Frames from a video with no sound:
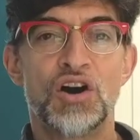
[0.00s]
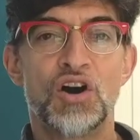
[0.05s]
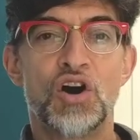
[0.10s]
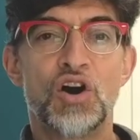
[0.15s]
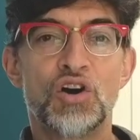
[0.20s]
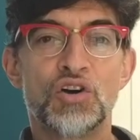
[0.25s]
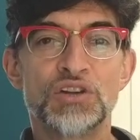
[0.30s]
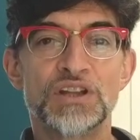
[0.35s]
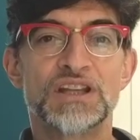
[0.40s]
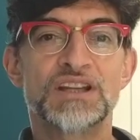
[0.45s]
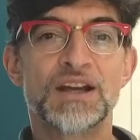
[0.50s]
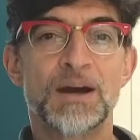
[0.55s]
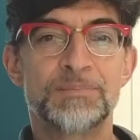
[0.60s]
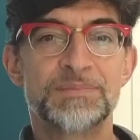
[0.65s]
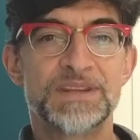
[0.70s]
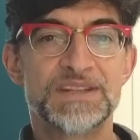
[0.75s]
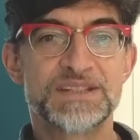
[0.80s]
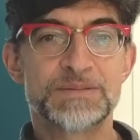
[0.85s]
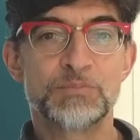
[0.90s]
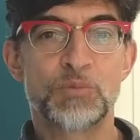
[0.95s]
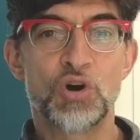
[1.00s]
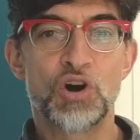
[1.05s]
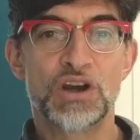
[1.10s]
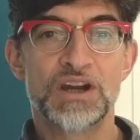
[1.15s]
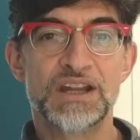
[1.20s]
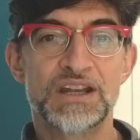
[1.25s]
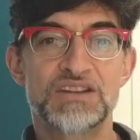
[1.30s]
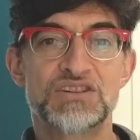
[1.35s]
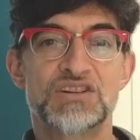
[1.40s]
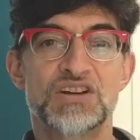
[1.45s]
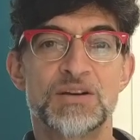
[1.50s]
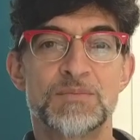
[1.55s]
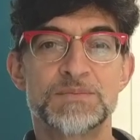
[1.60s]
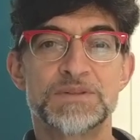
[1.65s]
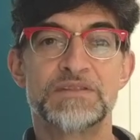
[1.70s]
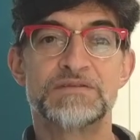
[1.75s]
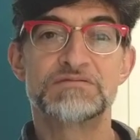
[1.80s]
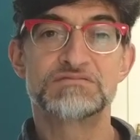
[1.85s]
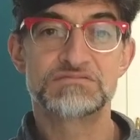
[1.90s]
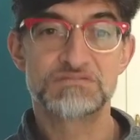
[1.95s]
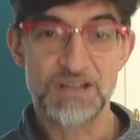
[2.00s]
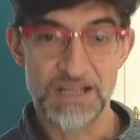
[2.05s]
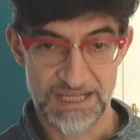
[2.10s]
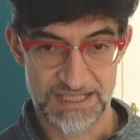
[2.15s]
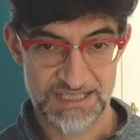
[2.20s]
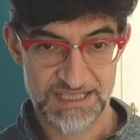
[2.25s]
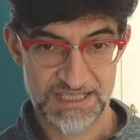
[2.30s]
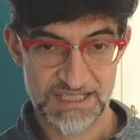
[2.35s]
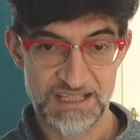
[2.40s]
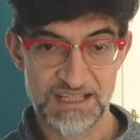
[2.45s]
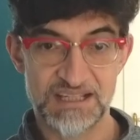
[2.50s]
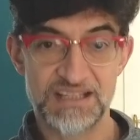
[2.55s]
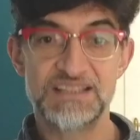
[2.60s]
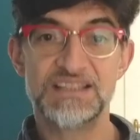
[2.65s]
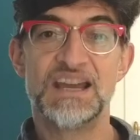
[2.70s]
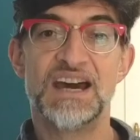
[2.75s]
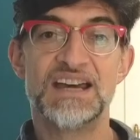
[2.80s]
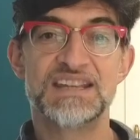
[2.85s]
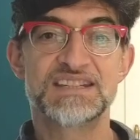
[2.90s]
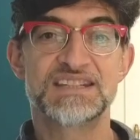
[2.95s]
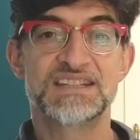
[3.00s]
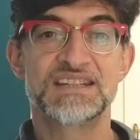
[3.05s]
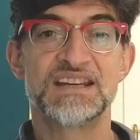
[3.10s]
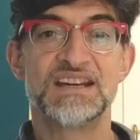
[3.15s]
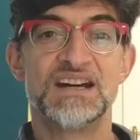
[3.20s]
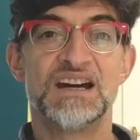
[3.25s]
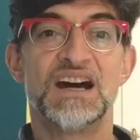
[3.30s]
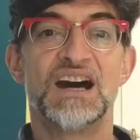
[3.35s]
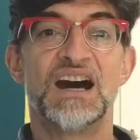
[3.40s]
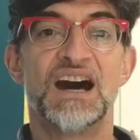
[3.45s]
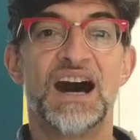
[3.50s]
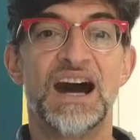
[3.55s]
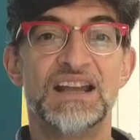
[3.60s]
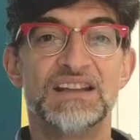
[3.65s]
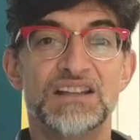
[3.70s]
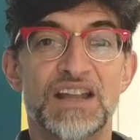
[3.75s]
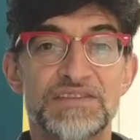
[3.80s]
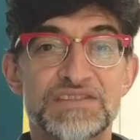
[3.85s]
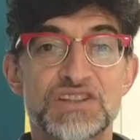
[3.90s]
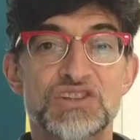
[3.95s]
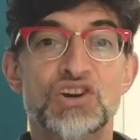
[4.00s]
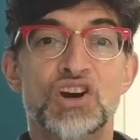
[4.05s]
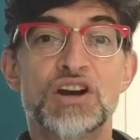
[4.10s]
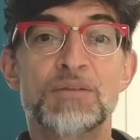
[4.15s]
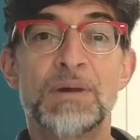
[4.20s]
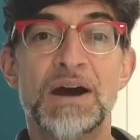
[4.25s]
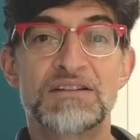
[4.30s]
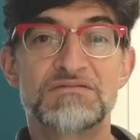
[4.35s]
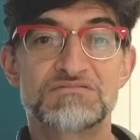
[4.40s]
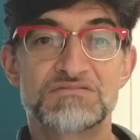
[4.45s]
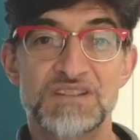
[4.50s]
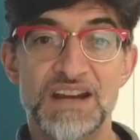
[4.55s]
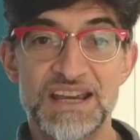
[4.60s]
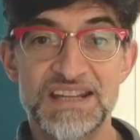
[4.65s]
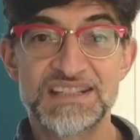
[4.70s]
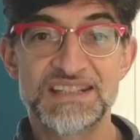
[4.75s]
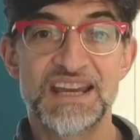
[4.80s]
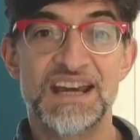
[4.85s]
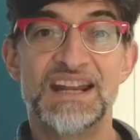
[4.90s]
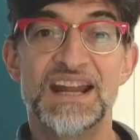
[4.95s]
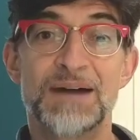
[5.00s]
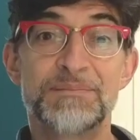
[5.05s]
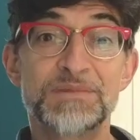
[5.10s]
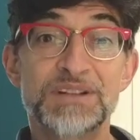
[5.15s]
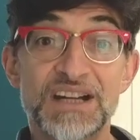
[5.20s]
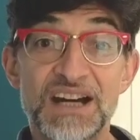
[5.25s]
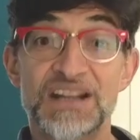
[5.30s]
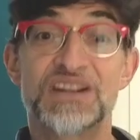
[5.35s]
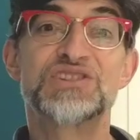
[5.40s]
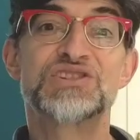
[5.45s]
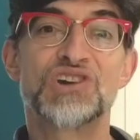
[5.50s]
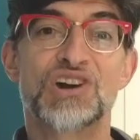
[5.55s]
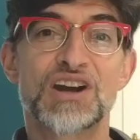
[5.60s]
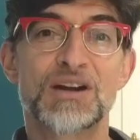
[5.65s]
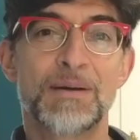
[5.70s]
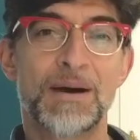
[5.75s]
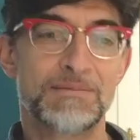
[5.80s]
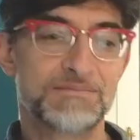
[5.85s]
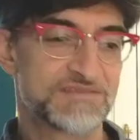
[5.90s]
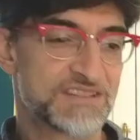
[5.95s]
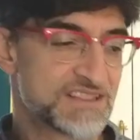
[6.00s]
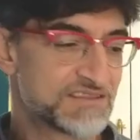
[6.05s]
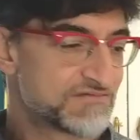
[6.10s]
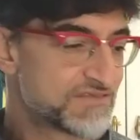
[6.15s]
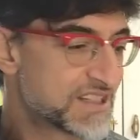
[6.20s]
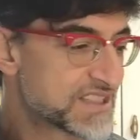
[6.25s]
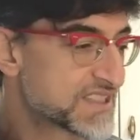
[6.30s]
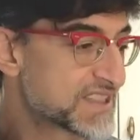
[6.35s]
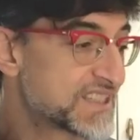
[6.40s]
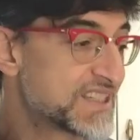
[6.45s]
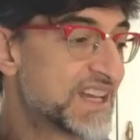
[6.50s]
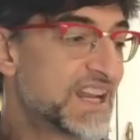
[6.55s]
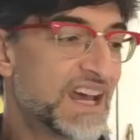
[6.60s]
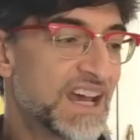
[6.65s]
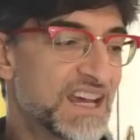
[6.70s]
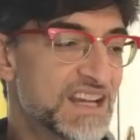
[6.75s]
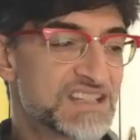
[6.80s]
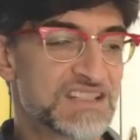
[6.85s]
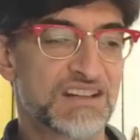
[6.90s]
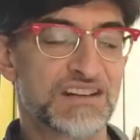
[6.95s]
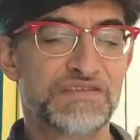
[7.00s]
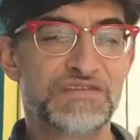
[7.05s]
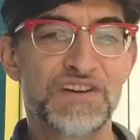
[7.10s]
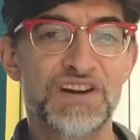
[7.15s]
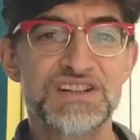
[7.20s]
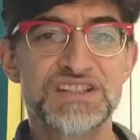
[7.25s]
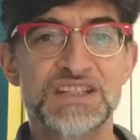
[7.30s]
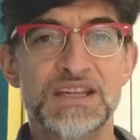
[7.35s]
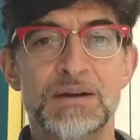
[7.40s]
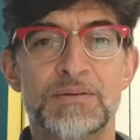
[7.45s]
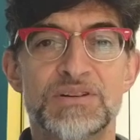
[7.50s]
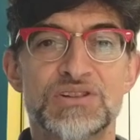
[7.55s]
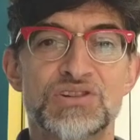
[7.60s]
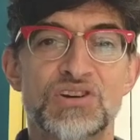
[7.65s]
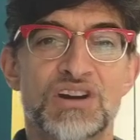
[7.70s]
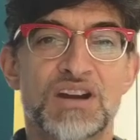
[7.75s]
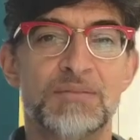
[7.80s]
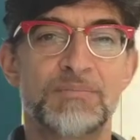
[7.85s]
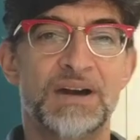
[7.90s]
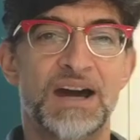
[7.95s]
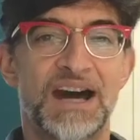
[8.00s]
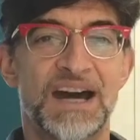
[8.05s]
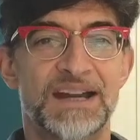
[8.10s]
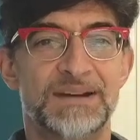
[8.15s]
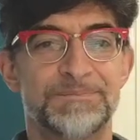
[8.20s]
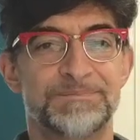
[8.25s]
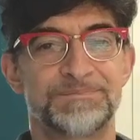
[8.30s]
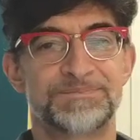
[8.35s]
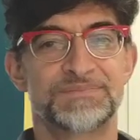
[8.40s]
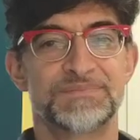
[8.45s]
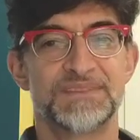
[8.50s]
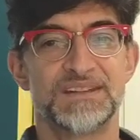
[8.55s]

holding up this market in terms of risk. And yes, I love to talk about risk, and I'm going to talk about risk today. So the first thing I'm going to talk about